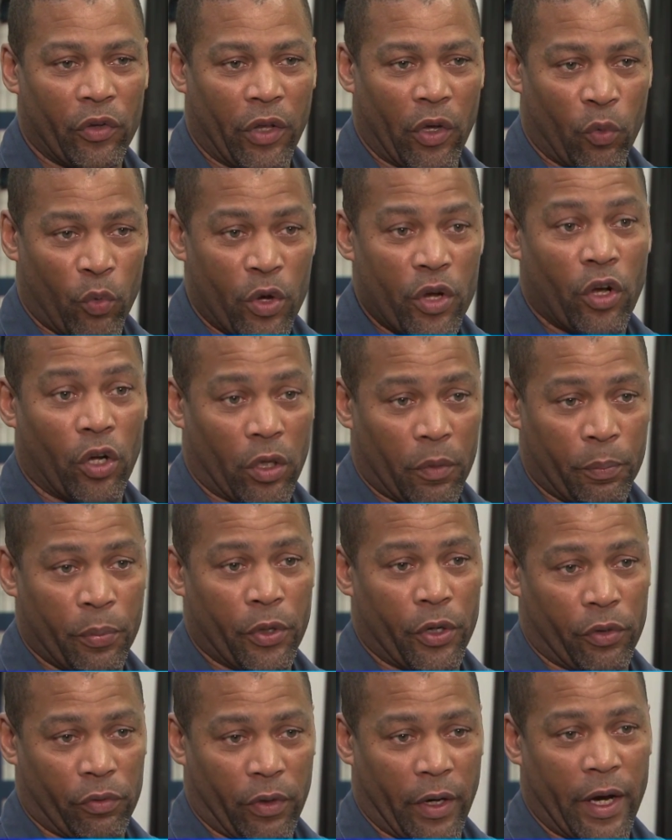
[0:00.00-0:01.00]
that we're going to
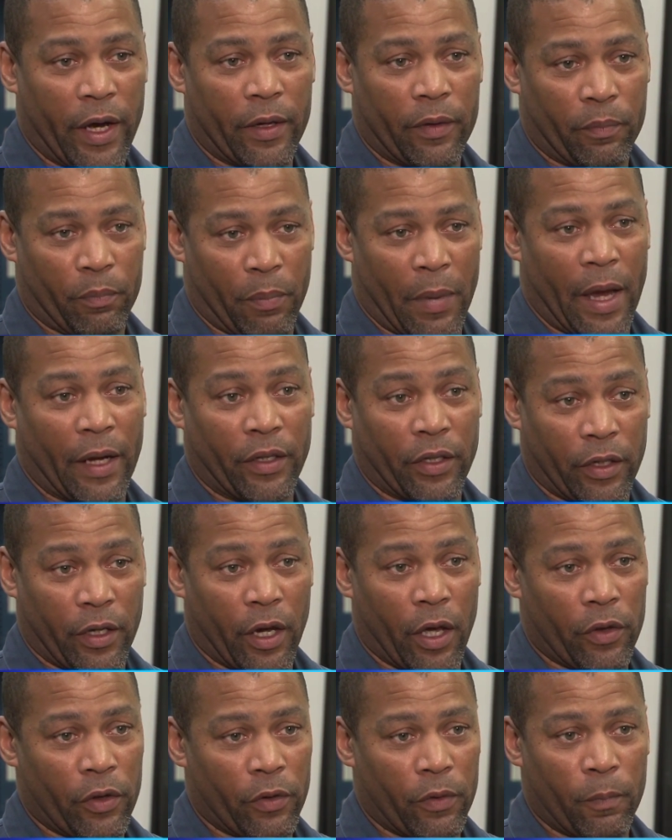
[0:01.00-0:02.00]
put it right back
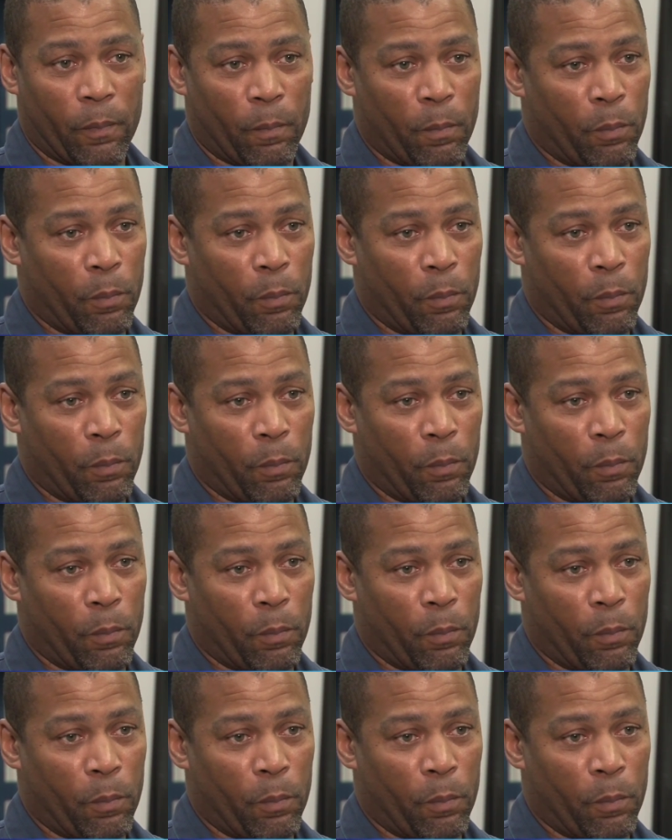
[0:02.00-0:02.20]
together,